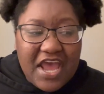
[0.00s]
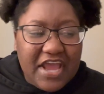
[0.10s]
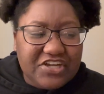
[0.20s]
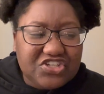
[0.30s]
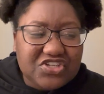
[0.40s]

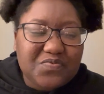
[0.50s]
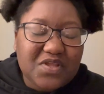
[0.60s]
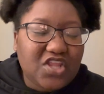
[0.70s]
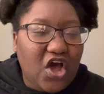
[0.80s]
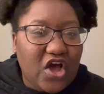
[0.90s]
and just
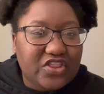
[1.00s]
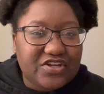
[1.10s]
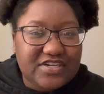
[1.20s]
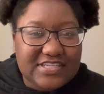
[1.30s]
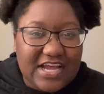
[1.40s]
what the author
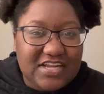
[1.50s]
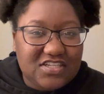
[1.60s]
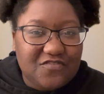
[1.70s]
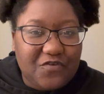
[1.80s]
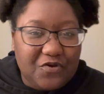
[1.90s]
decided
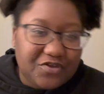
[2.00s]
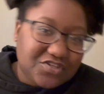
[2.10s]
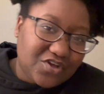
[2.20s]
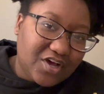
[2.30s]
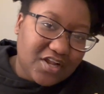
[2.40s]
to
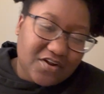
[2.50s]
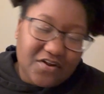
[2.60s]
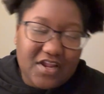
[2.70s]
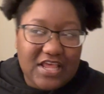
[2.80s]
focus on